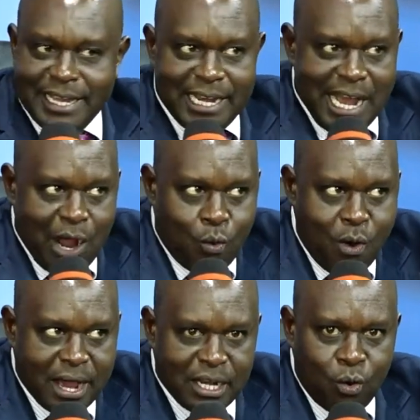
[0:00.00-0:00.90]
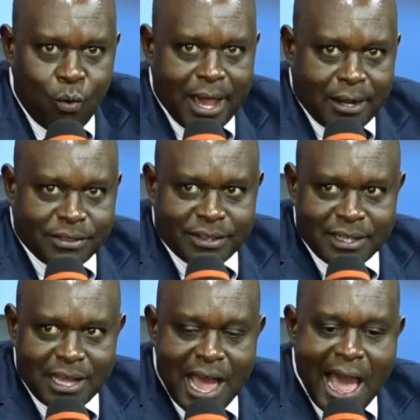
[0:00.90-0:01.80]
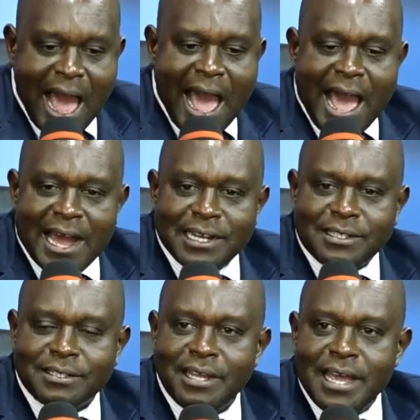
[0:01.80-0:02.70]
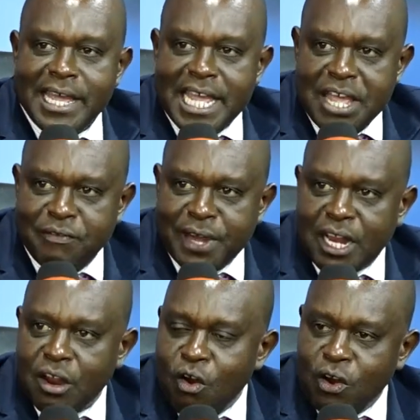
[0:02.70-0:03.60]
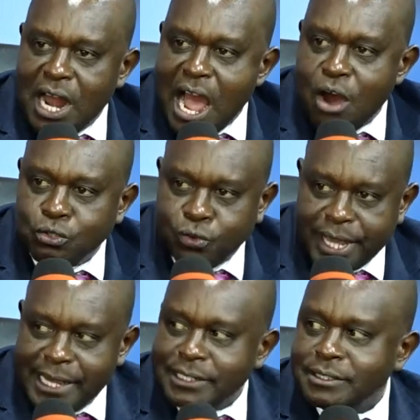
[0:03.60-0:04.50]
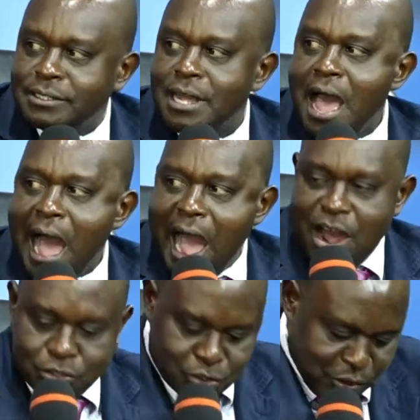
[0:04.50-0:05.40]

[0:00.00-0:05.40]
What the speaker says: in Acquiring Wealth and Even on How to Get Out